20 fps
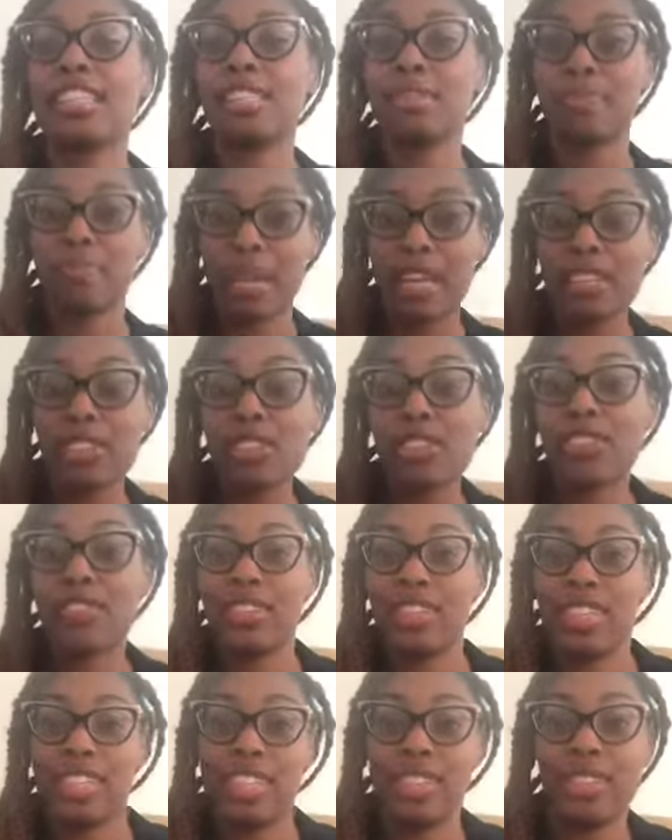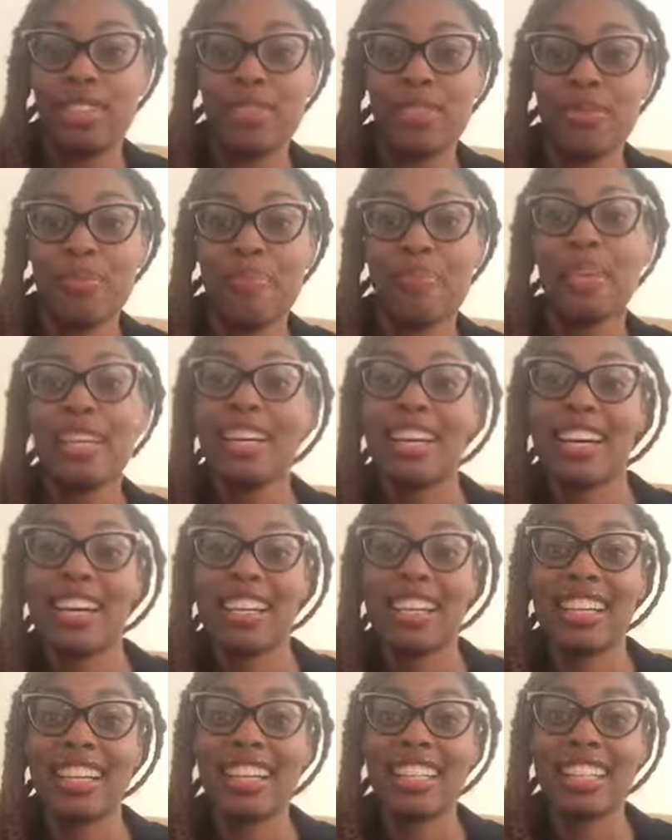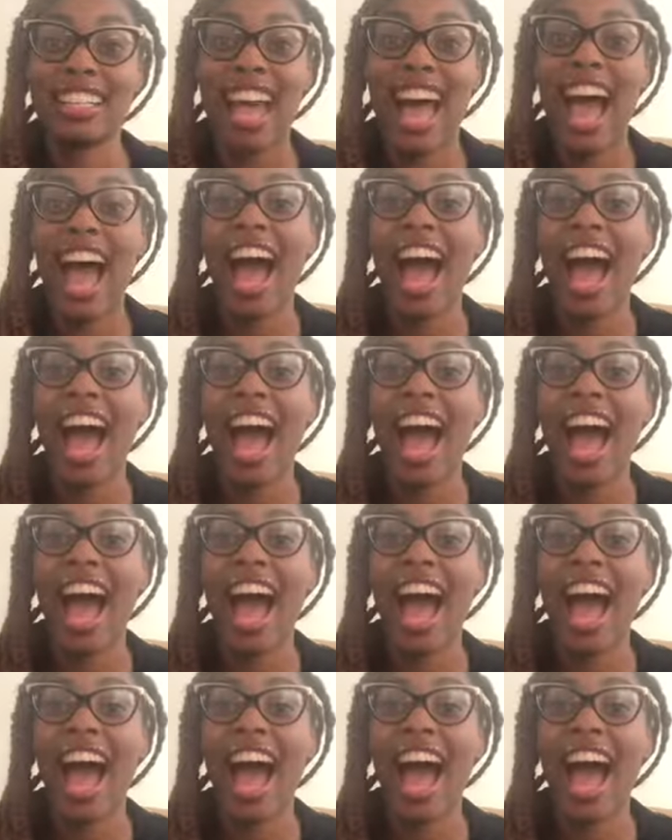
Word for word: special video because